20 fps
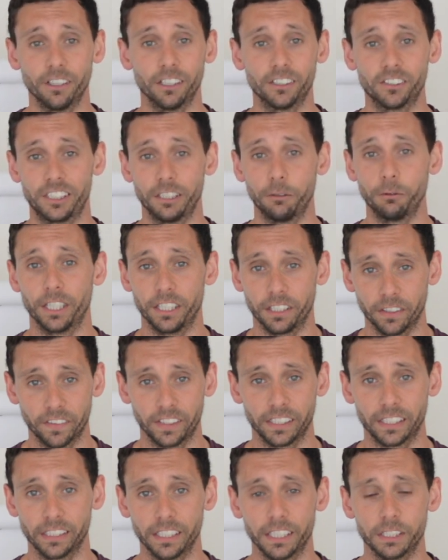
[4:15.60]
still didn't
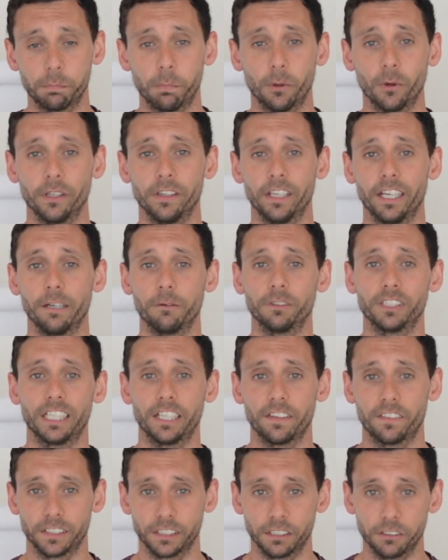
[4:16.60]
think at this point that it was
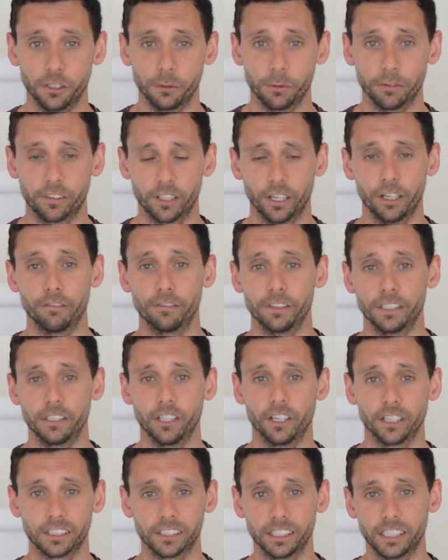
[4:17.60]
anything to do with
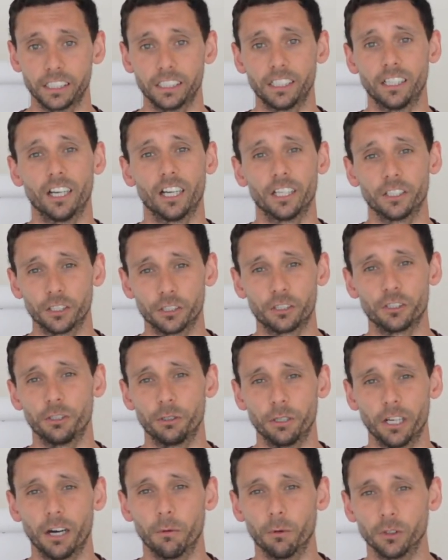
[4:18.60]
COVID-19. I just
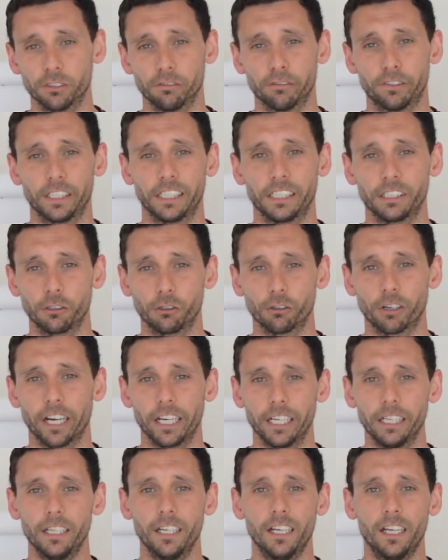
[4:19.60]
knew that I wasn't feeling
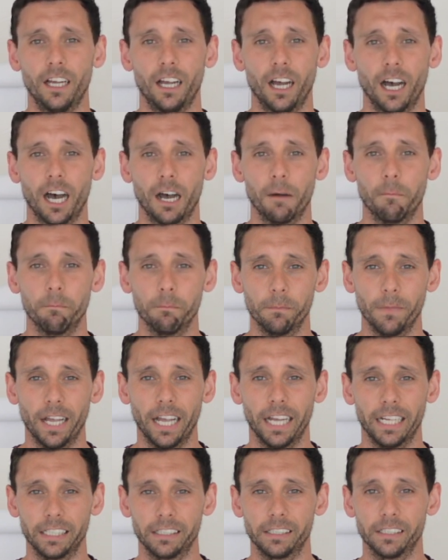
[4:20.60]
great.
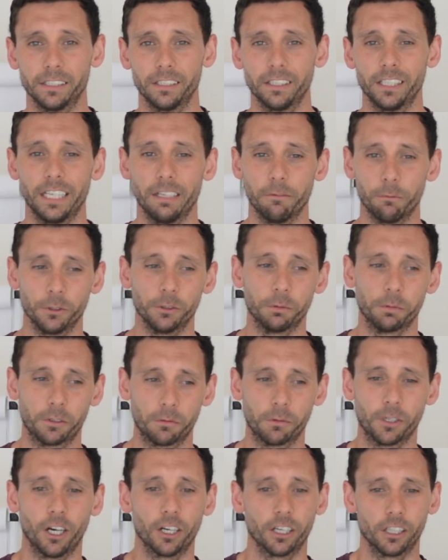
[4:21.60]
And it was
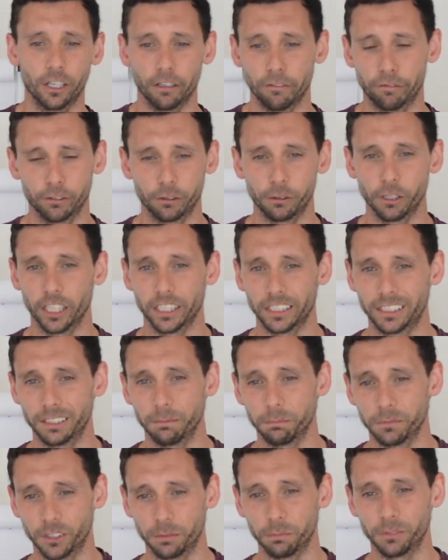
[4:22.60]
kind of like flu-like
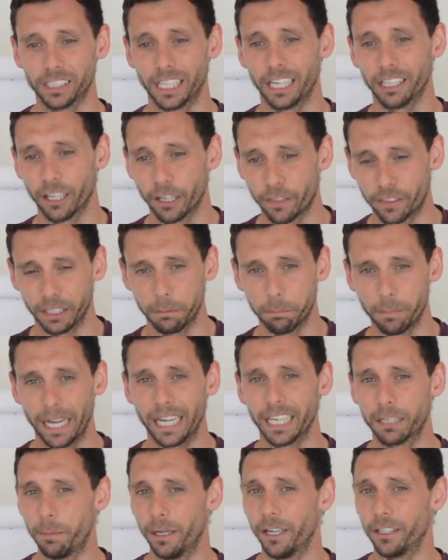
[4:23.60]
symptoms now that I think
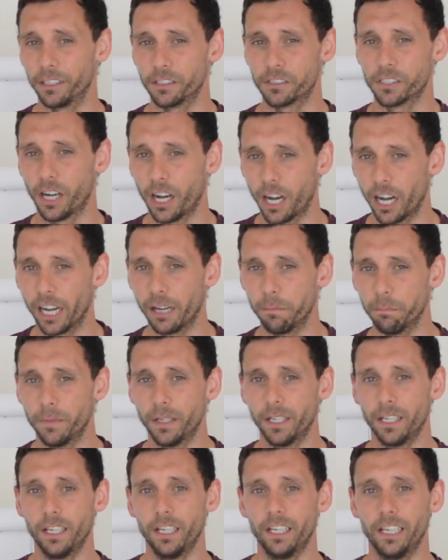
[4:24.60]
back. But at the time,
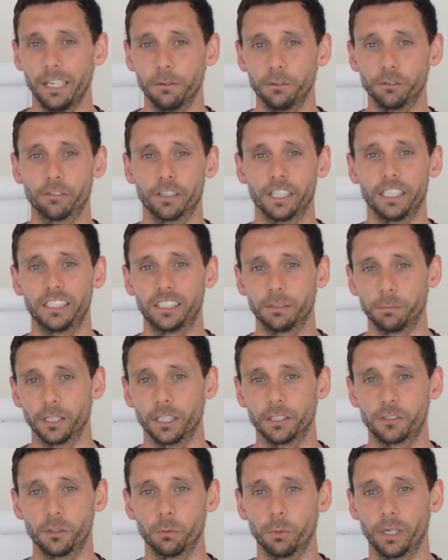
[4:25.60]
it was very
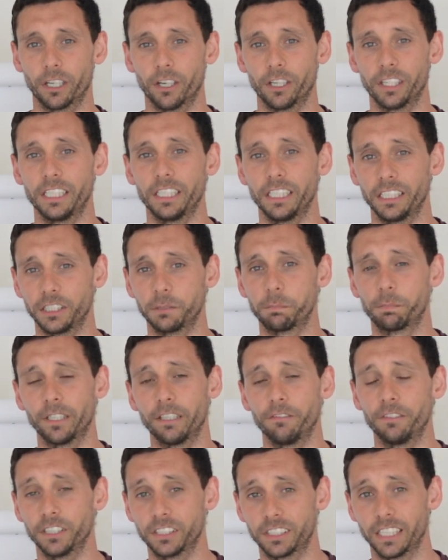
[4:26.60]
similar to when I'd eaten this
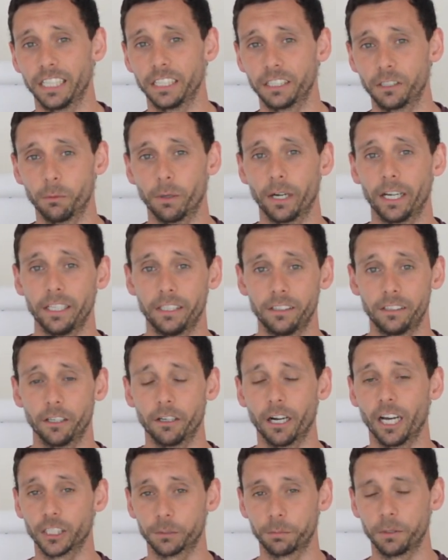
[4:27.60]
previous takeaway.
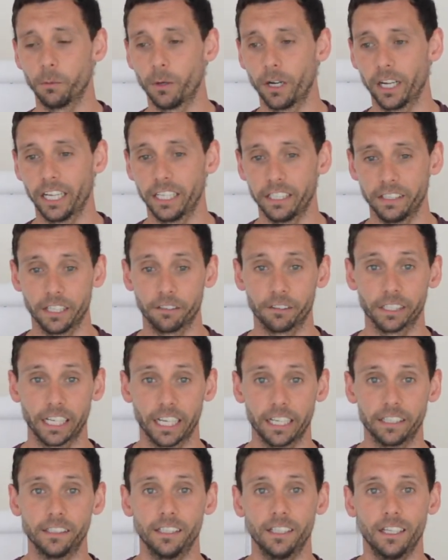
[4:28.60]
Don't ask me why I ate there
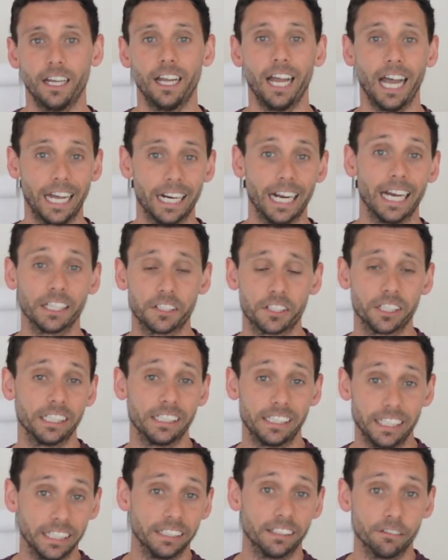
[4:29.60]
again. And actually
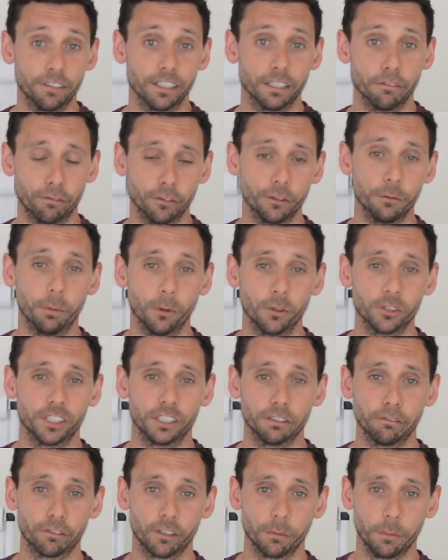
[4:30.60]
did develop food
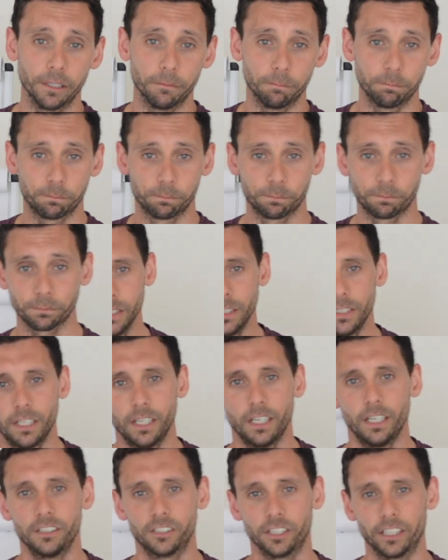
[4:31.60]
poisoning from it.
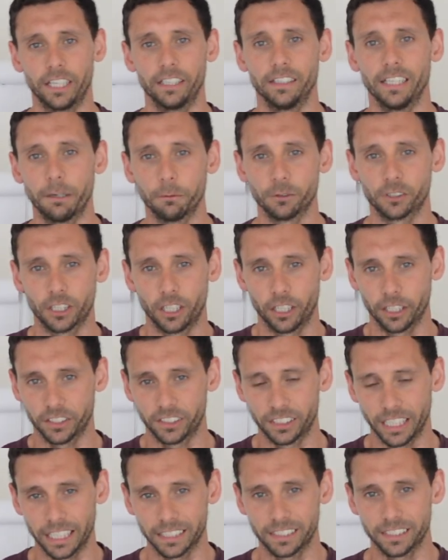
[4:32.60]
So then that was kind of
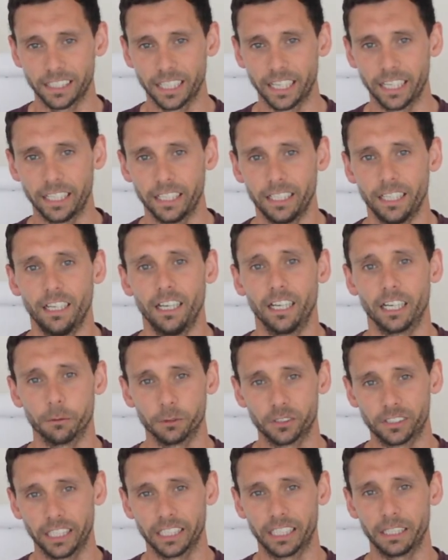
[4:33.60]
Saturday, and I
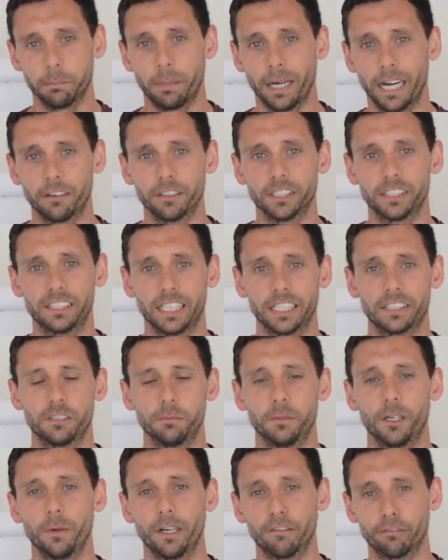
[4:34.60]
was taking
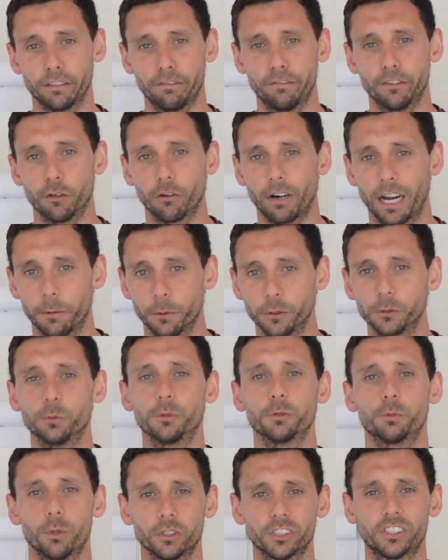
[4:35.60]
paracetamol every 4 hours,
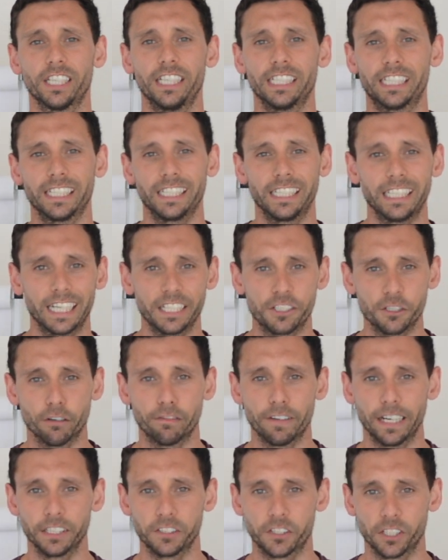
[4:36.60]
which was taking the edge
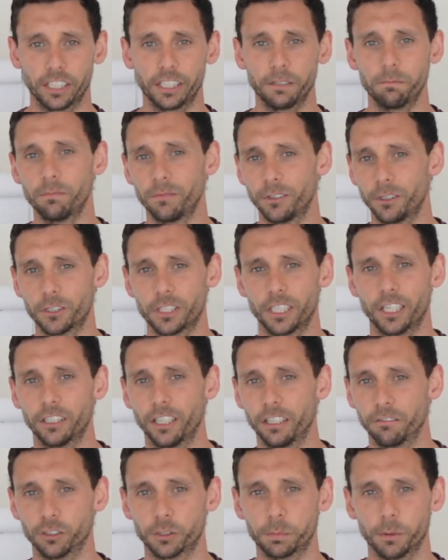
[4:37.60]
off actually. Usually I
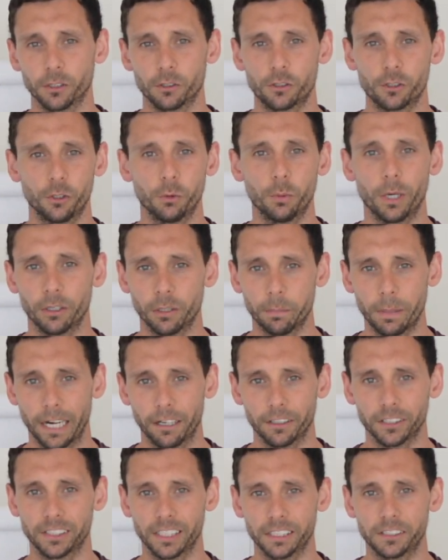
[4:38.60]
don't respond too well to
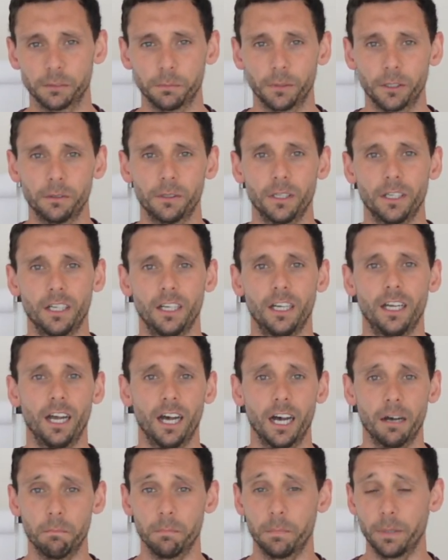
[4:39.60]
paracetamol,
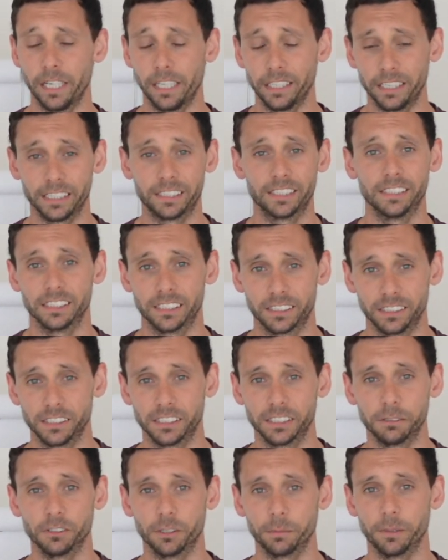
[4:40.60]
but in this
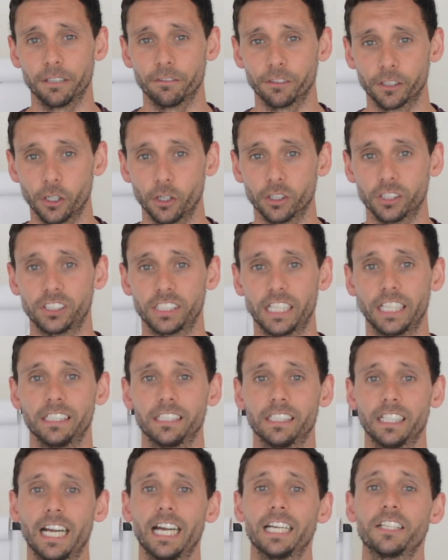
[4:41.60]
instance it was a bit of a
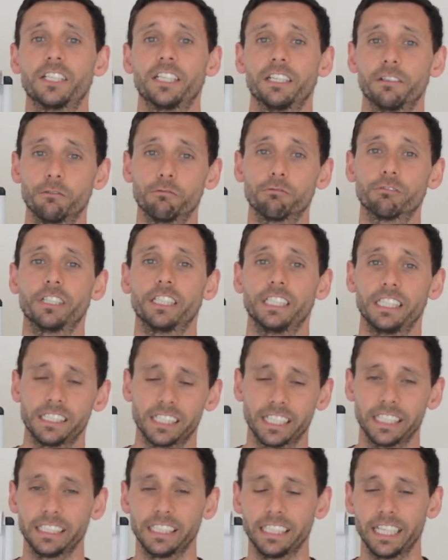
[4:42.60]
godsend, and actually it would really
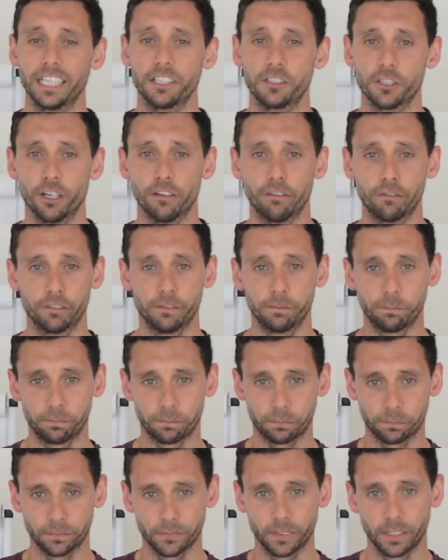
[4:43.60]
take the edge off.
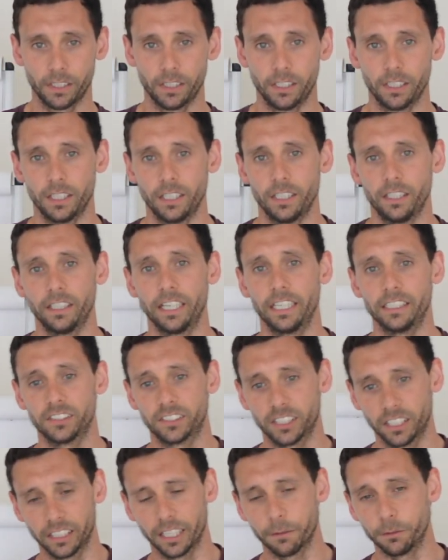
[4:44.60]
Then
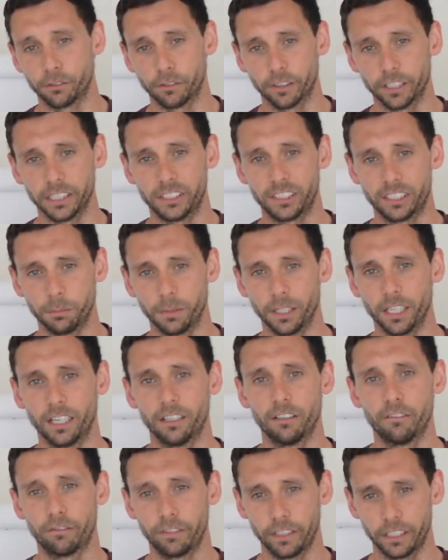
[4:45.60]
Sunday was very
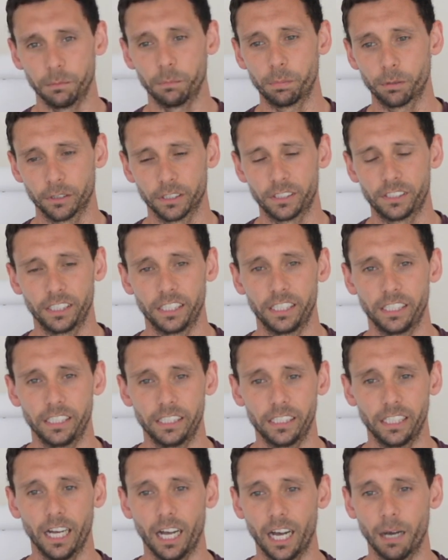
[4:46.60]
similar, feeling
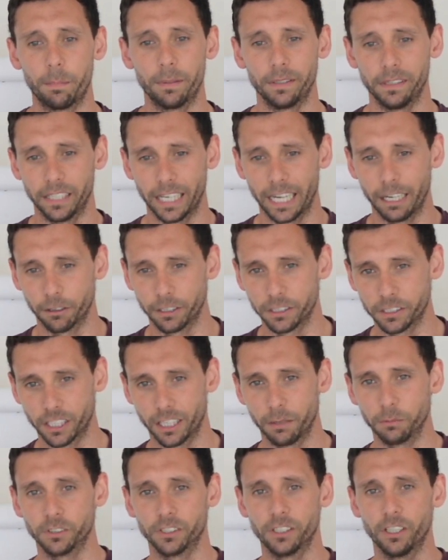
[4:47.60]
pretty up and down in
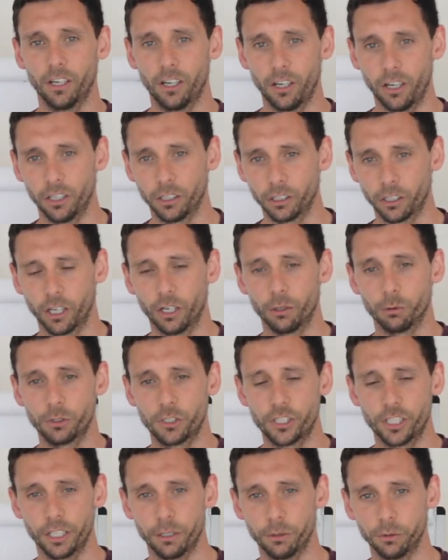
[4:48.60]
terms of the hot and cold
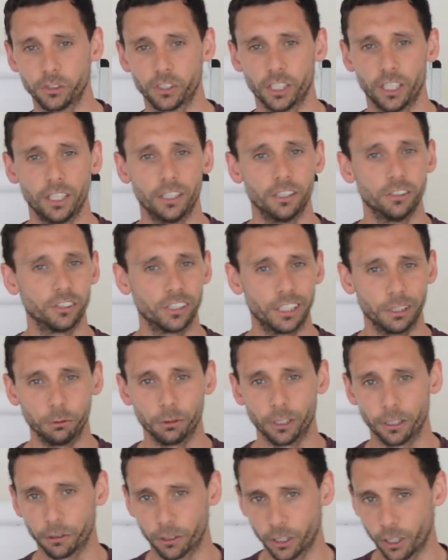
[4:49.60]
chills, still
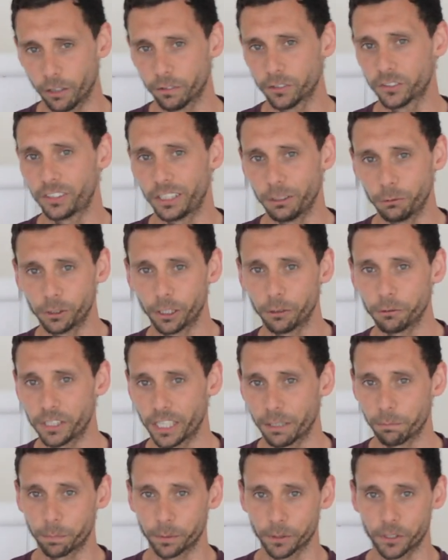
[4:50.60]
no cough, still no
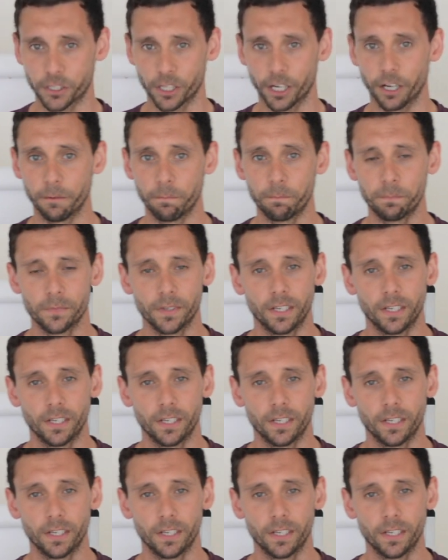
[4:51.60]
temperature.